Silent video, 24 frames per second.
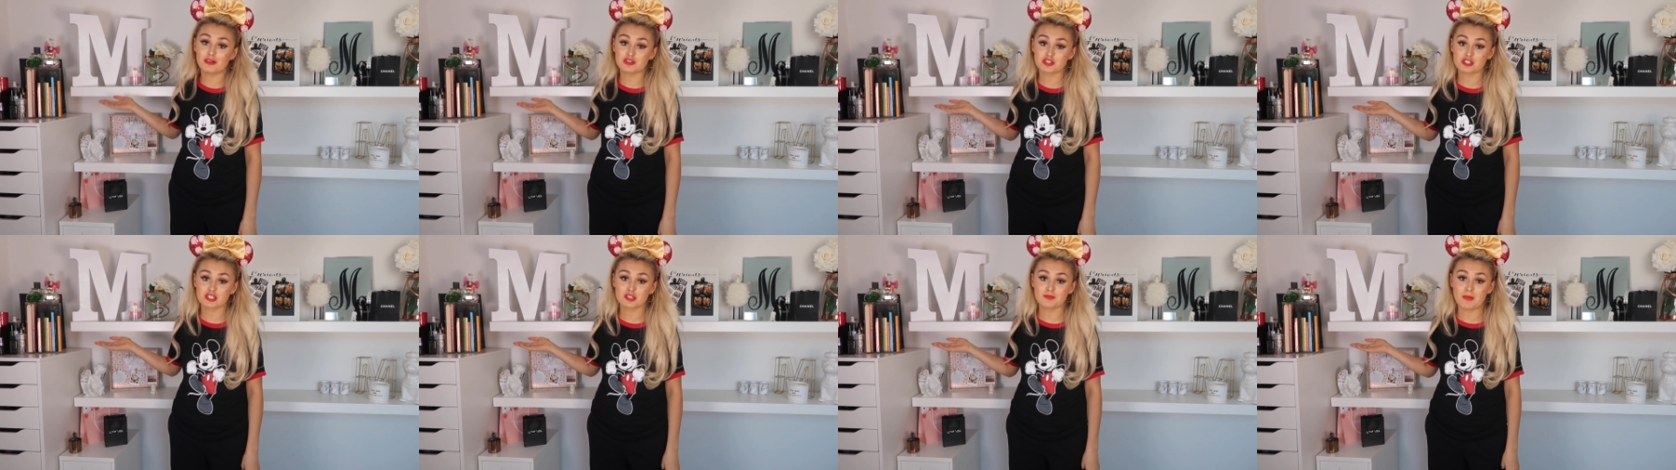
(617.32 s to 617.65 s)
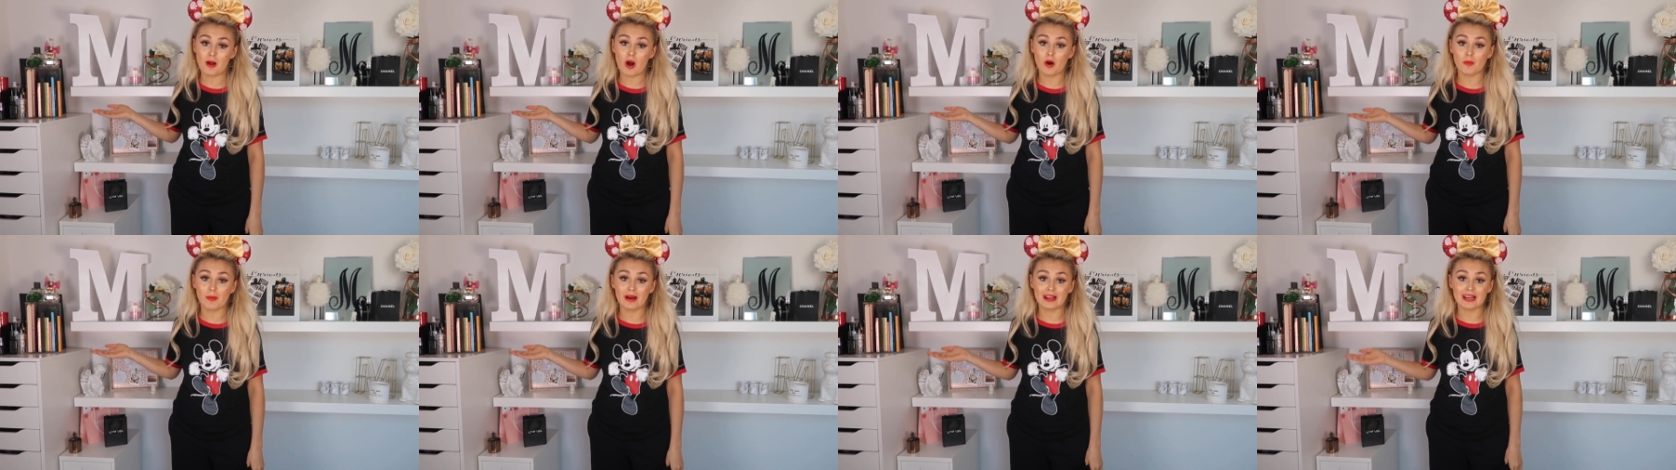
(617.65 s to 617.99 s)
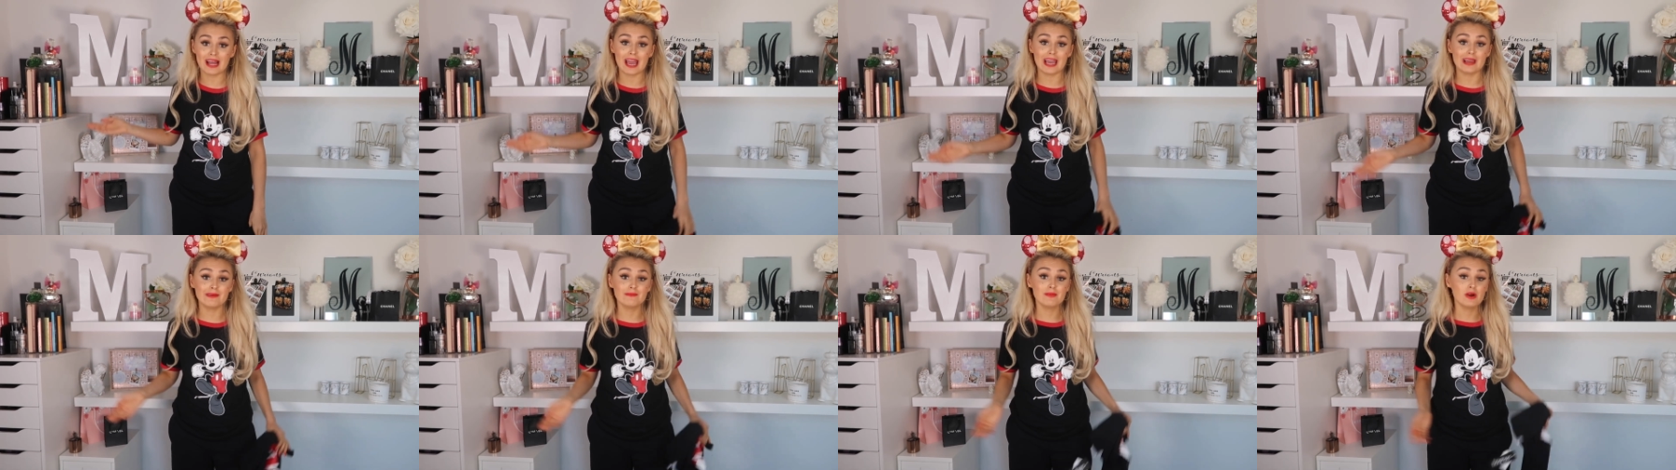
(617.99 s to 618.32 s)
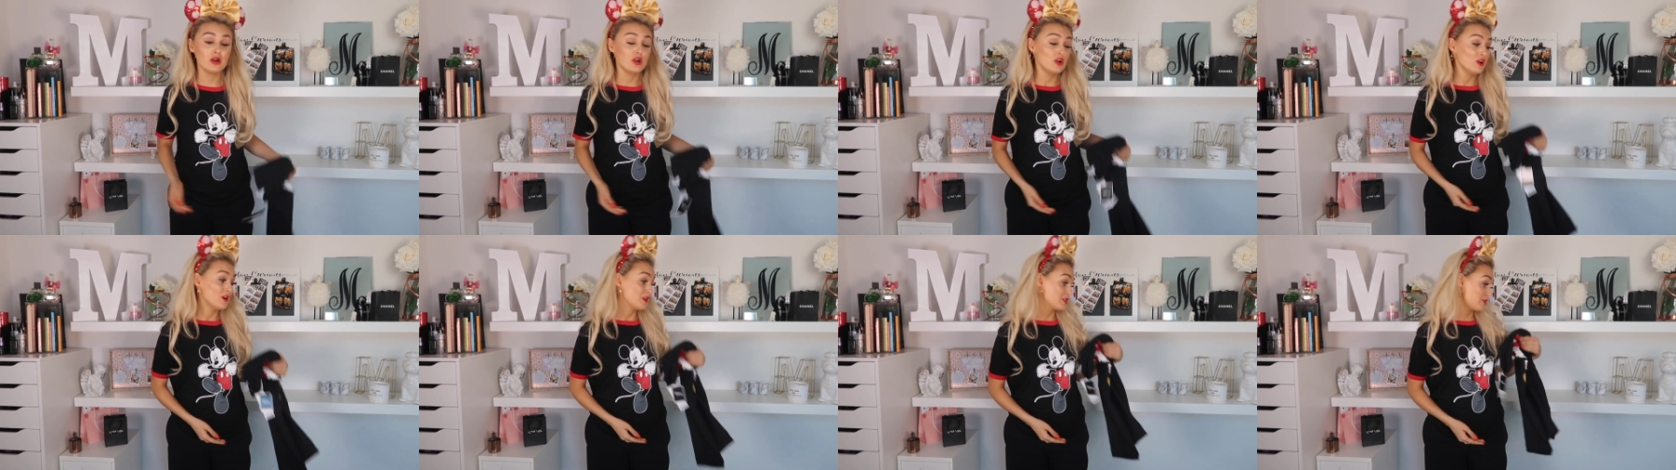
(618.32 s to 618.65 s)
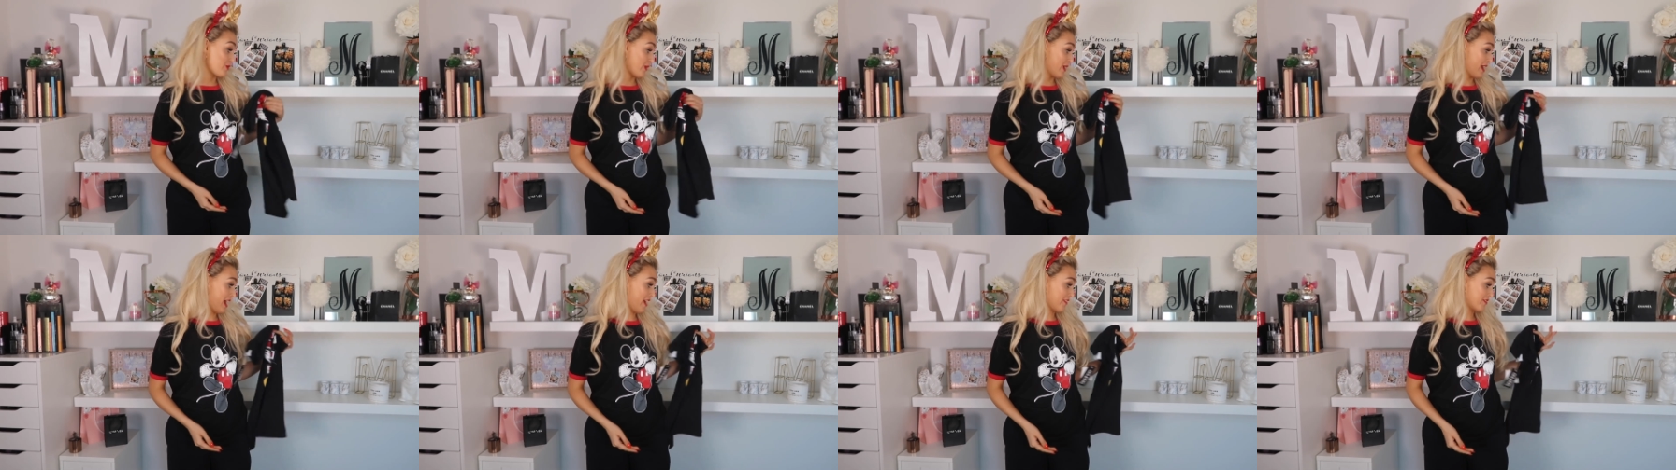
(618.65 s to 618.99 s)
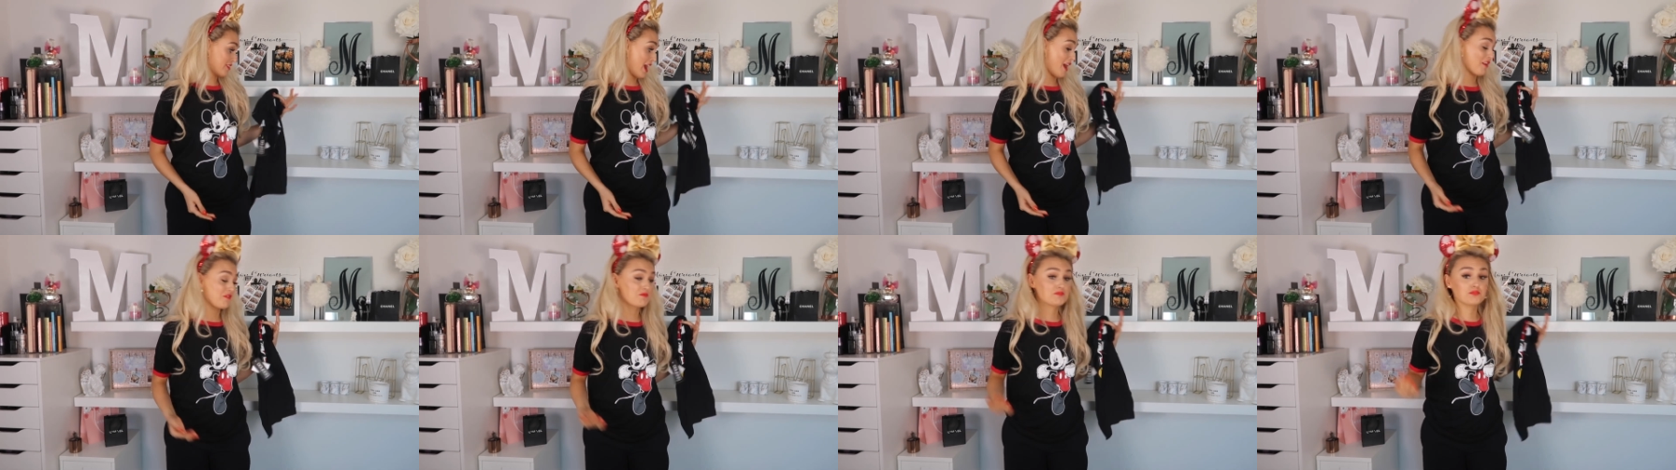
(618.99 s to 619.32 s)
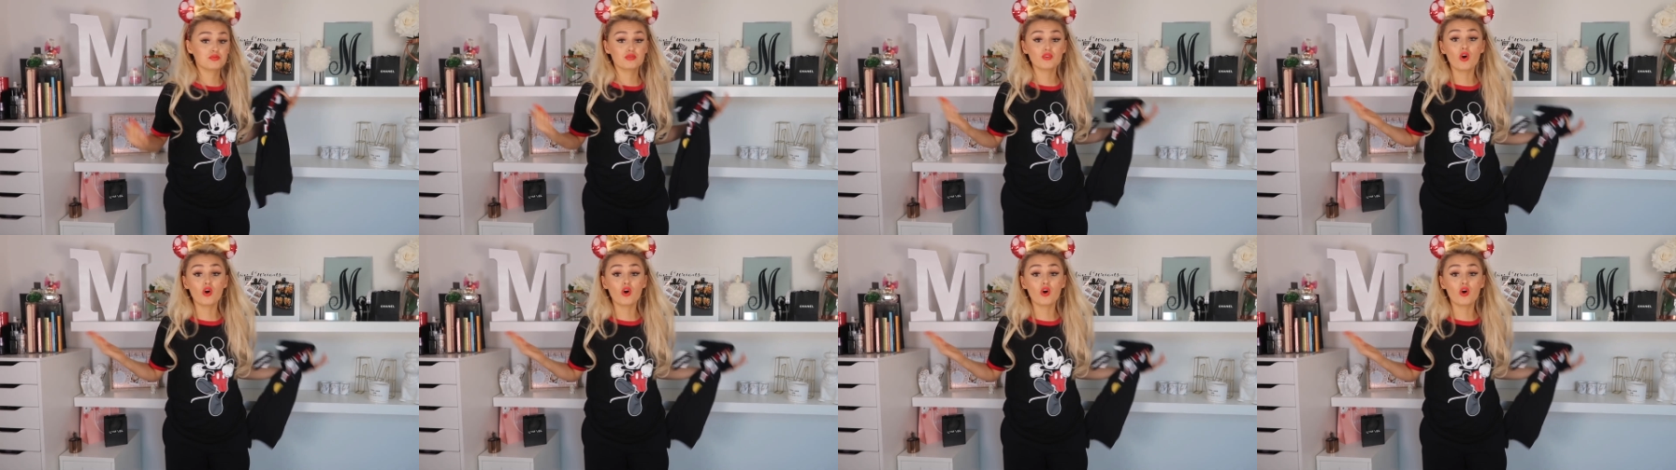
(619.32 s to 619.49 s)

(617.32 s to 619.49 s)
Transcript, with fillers: how to spell my name so I have to have